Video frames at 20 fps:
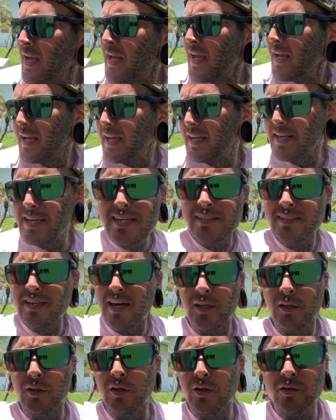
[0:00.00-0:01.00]
And he's got
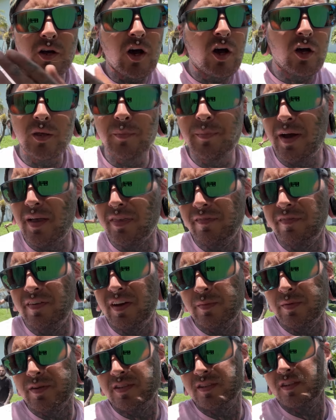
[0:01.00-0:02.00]
to learn all about the
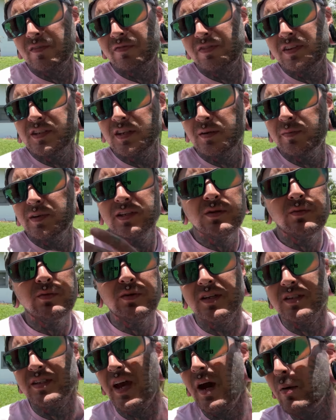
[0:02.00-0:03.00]
venomous stuff. He's going to be doing
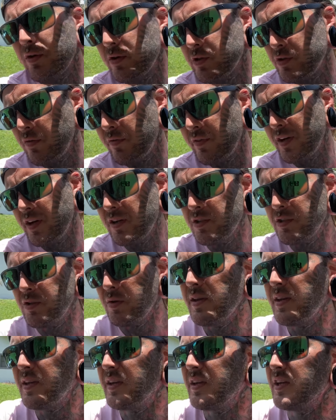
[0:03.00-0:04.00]
his hours over here so
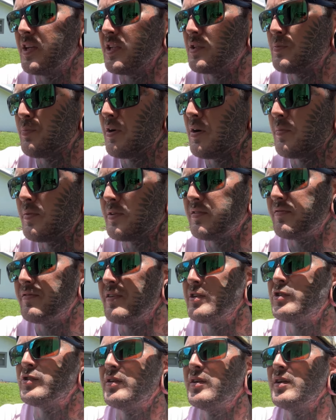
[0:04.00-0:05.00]
he can get his permits
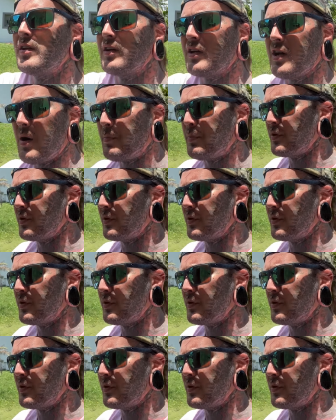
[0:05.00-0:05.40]
eventually in a couple